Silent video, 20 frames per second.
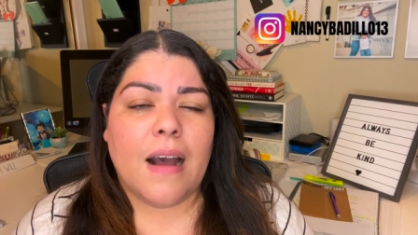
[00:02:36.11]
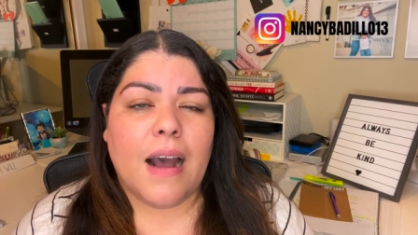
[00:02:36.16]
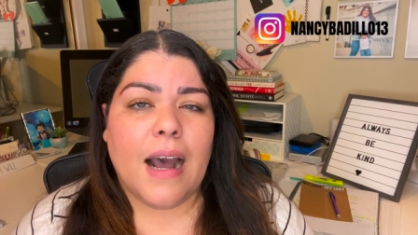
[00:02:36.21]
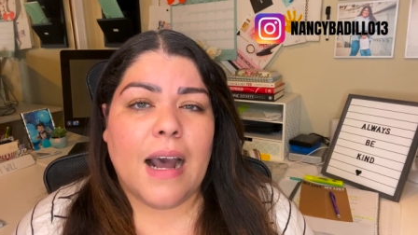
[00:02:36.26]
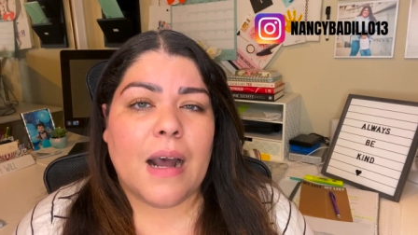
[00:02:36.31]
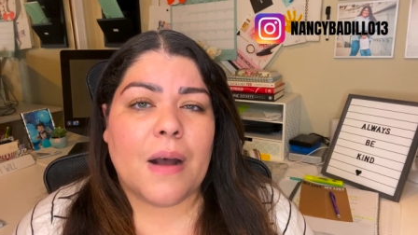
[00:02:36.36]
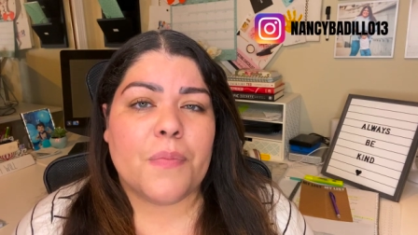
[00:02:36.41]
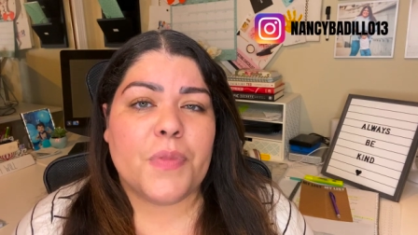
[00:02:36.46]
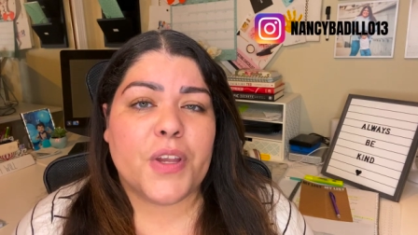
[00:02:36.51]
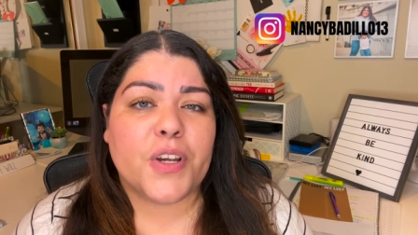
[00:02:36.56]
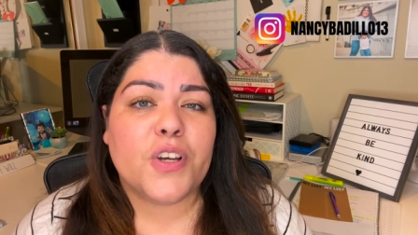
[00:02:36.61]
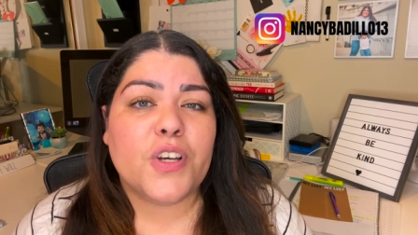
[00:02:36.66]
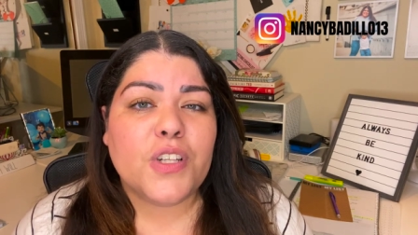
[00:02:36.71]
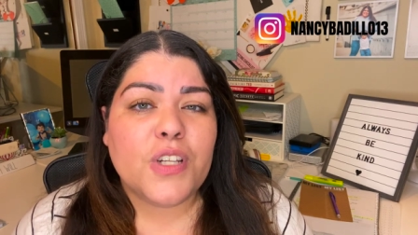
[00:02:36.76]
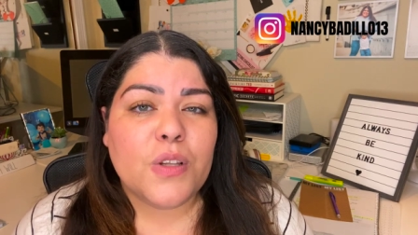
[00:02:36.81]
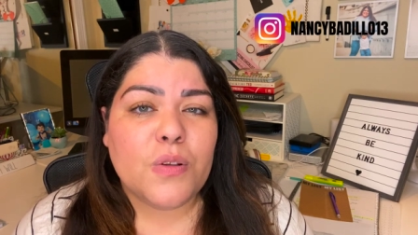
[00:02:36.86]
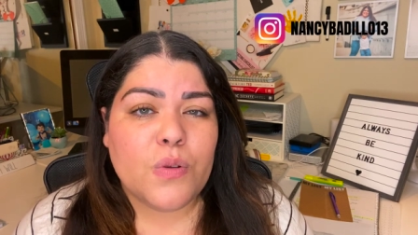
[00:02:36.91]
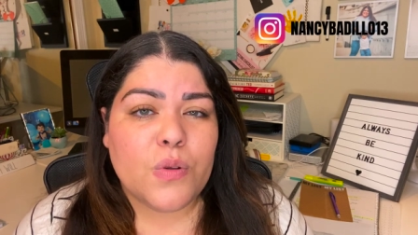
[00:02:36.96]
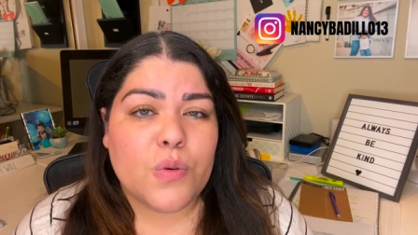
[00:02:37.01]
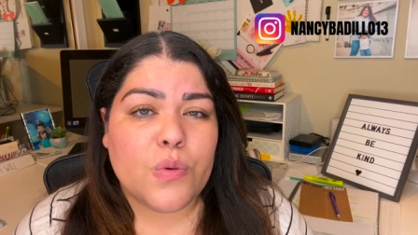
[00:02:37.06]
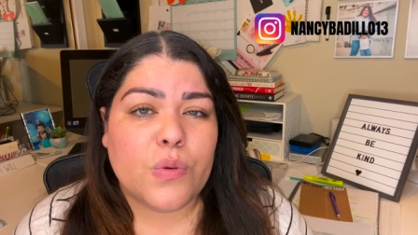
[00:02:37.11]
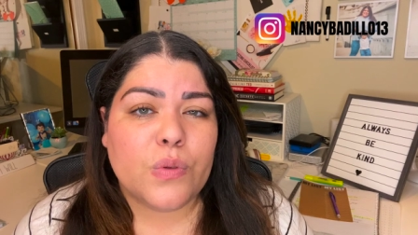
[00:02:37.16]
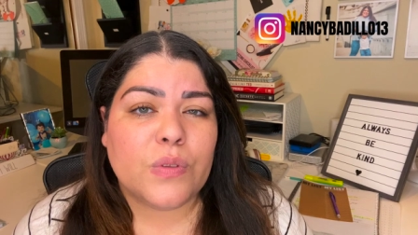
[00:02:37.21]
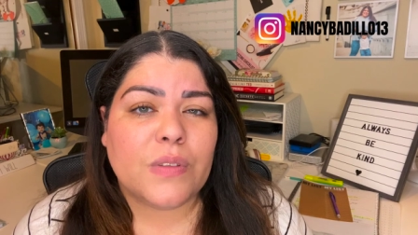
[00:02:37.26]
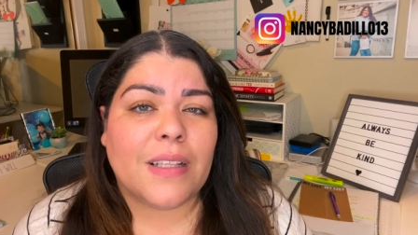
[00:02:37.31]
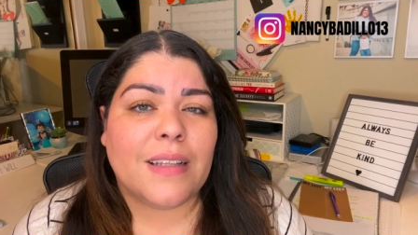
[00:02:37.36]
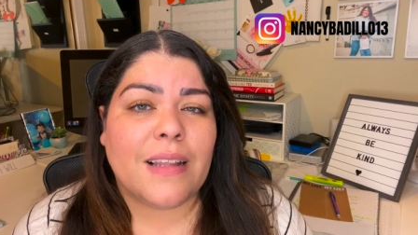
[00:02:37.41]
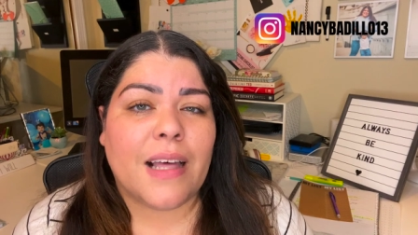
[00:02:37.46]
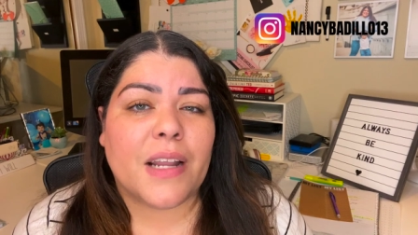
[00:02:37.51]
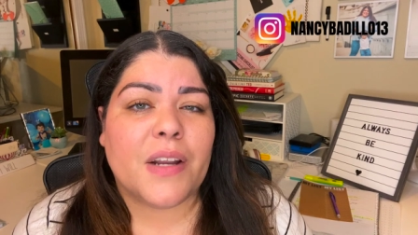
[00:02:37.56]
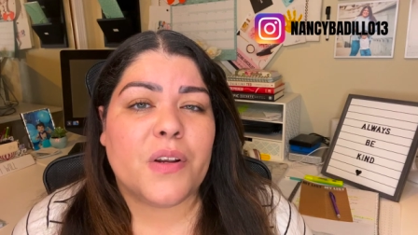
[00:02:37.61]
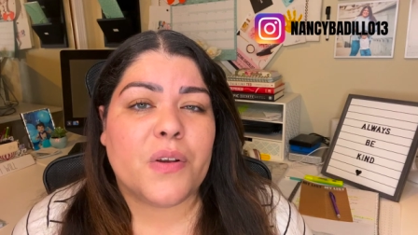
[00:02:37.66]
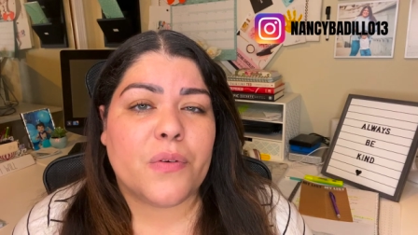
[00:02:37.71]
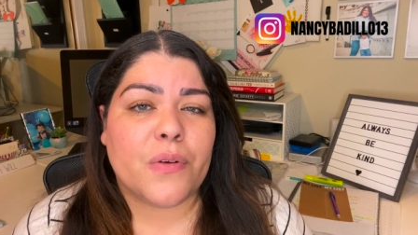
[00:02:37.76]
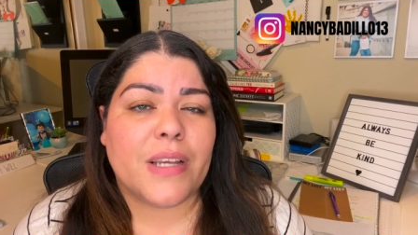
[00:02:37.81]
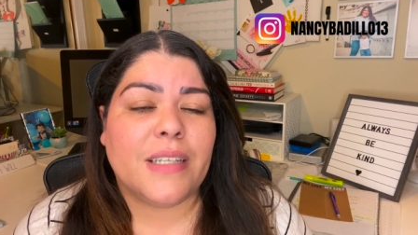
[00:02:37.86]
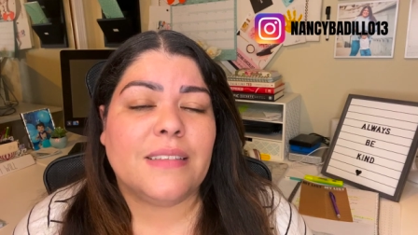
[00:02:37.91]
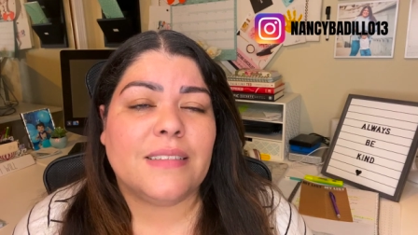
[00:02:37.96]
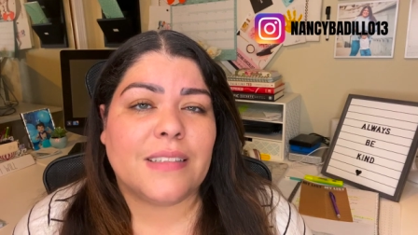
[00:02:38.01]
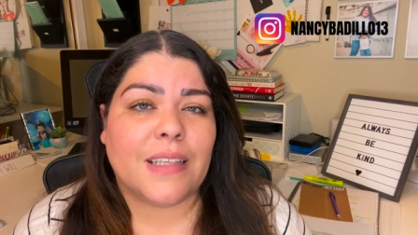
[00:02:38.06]
um, they're going to lose a lot of
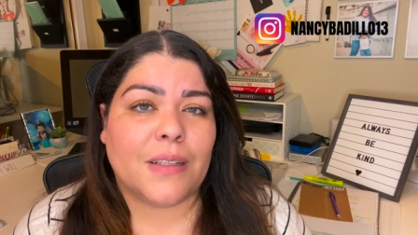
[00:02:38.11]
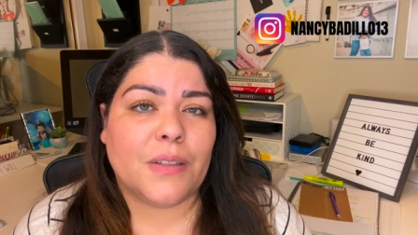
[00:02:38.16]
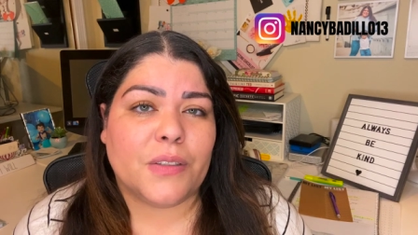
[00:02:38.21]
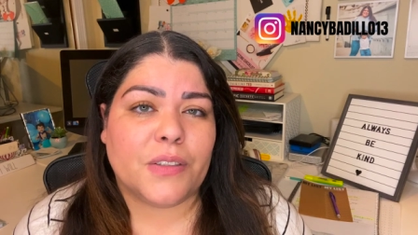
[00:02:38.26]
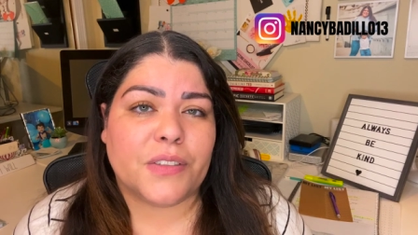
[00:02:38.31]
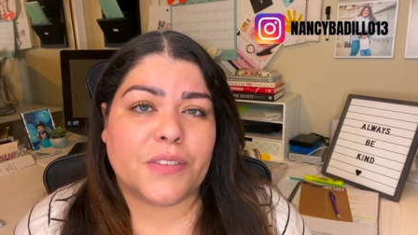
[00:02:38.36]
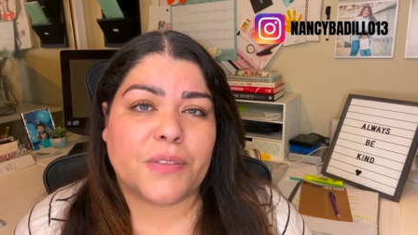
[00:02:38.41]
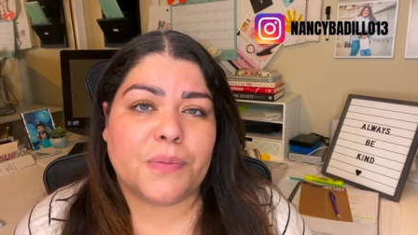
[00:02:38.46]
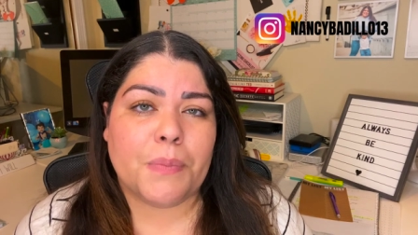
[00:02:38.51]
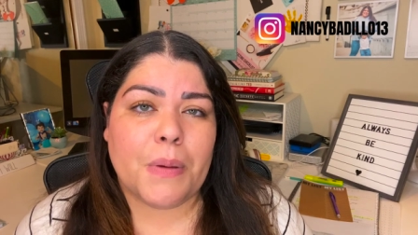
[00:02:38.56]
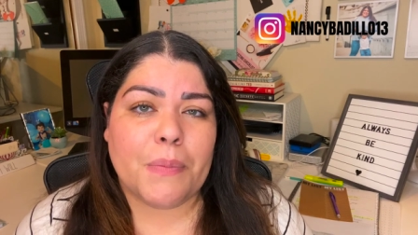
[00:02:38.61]
great sellers.